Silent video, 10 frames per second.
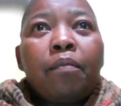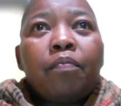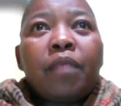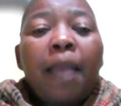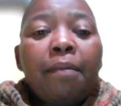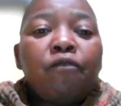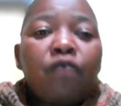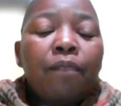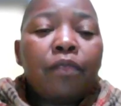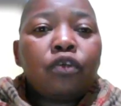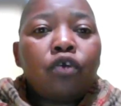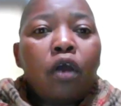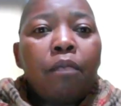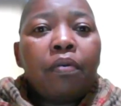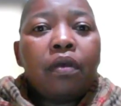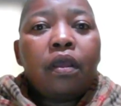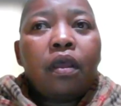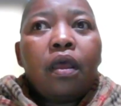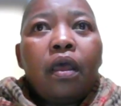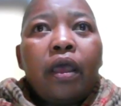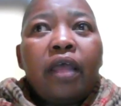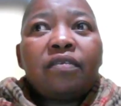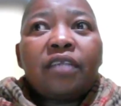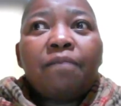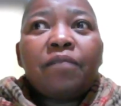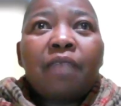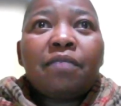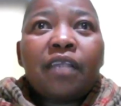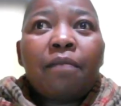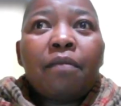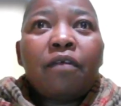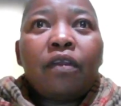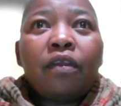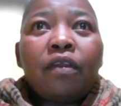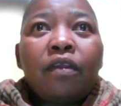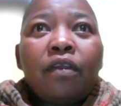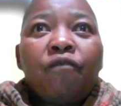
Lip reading: coming from the top. And sometimes it's coming, you know,